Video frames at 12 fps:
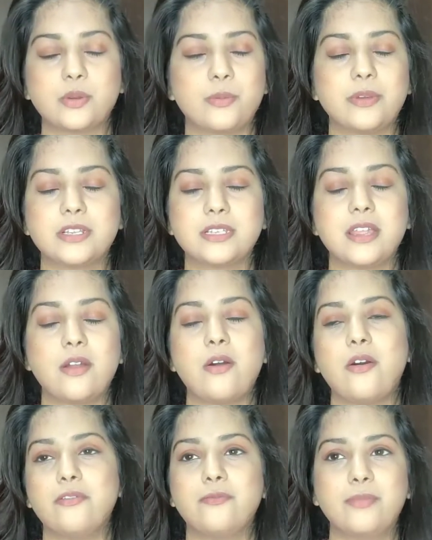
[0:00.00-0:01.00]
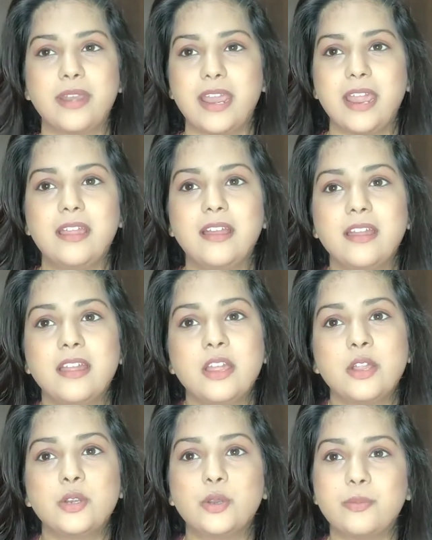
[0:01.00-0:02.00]
much of break
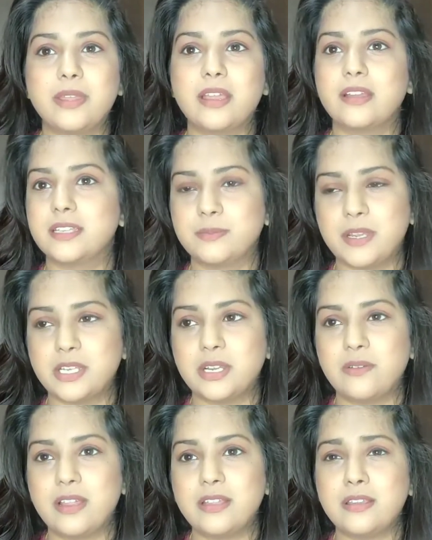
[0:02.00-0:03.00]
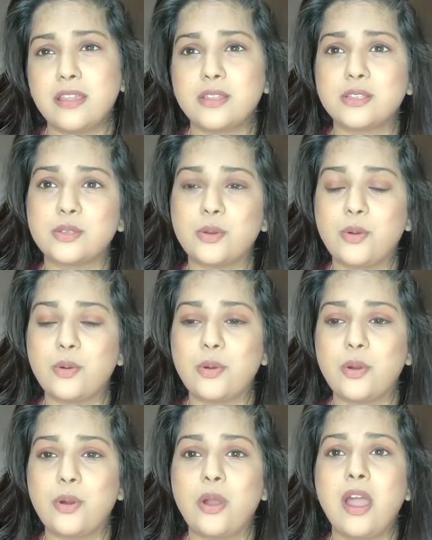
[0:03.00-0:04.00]
to be a special one. So
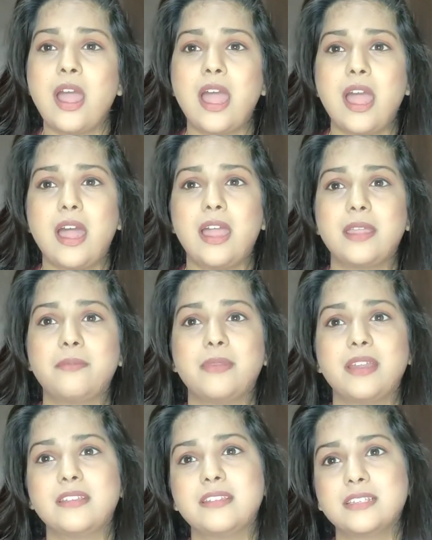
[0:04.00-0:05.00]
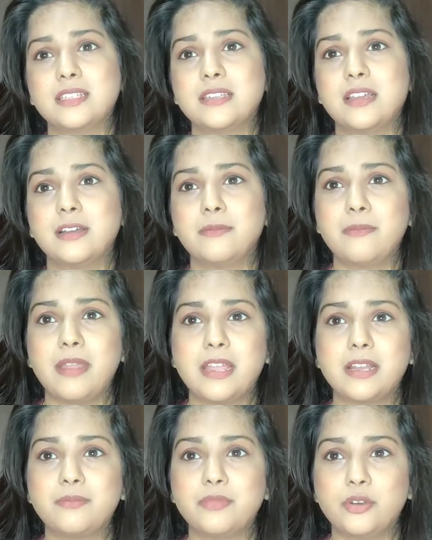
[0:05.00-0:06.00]
I made this
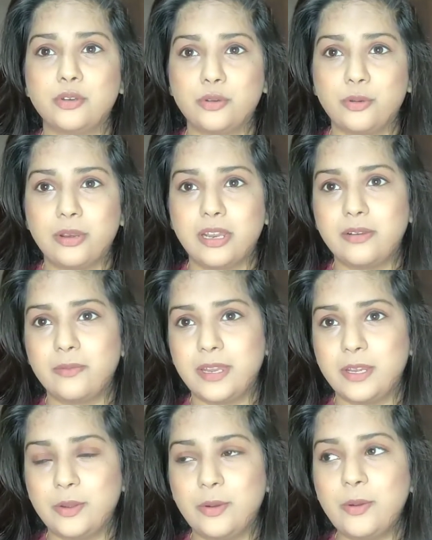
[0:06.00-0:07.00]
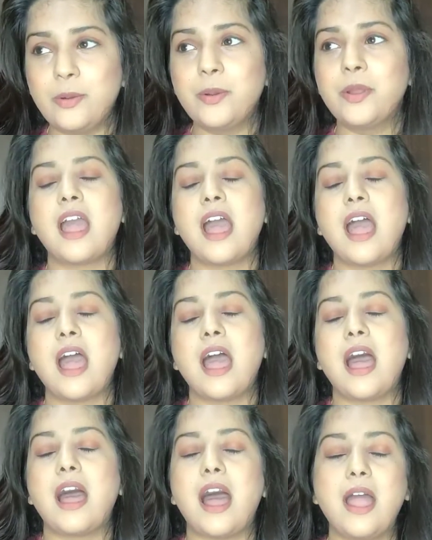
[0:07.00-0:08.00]
makeup tutorial video.
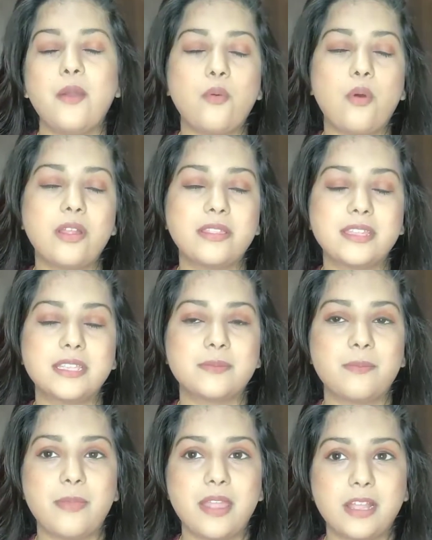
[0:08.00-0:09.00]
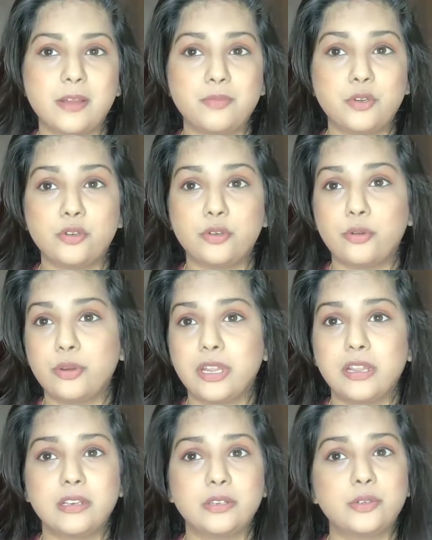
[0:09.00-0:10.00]
I want this makeup
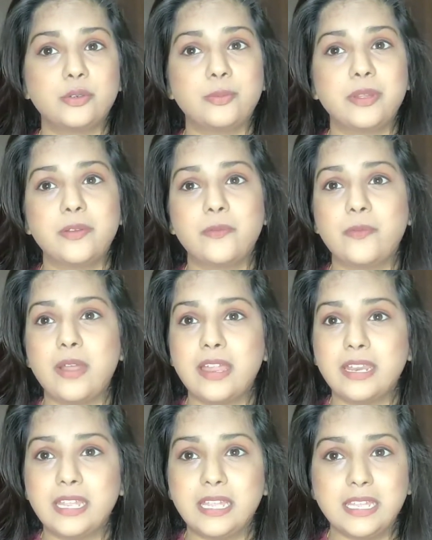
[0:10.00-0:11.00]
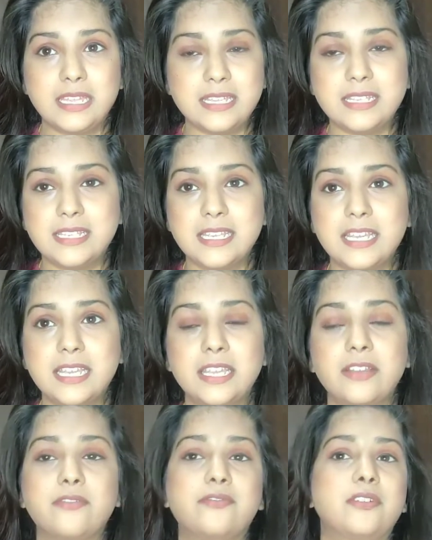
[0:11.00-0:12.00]
tutorial to be very easy
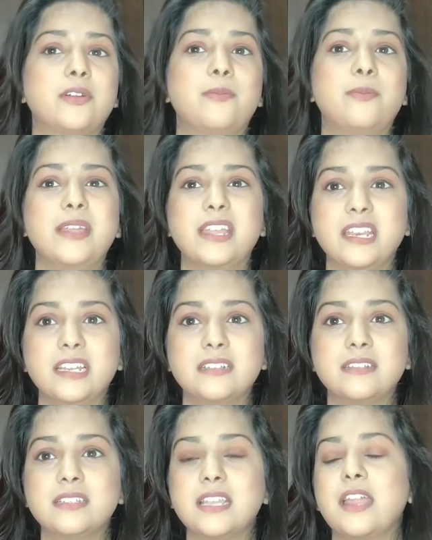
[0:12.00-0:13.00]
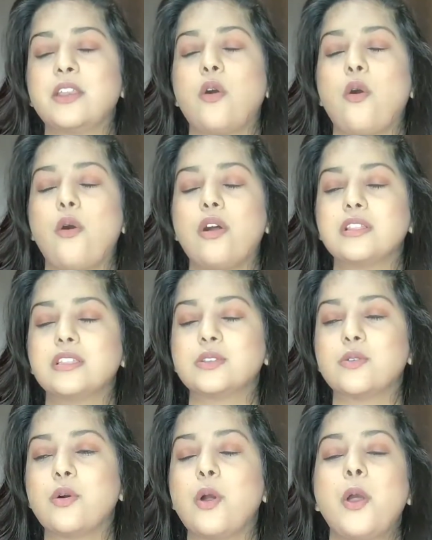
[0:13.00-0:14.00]
for beginners and
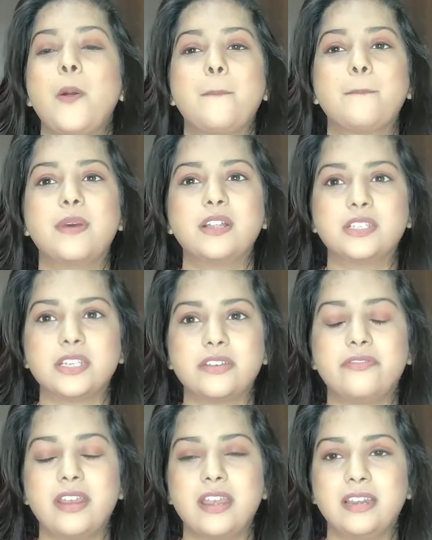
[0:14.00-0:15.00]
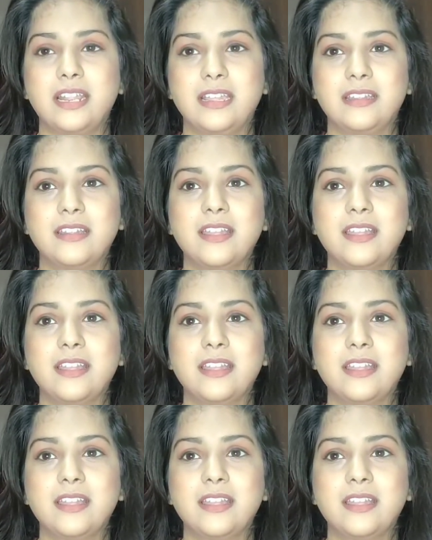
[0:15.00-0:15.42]
also budget friendly,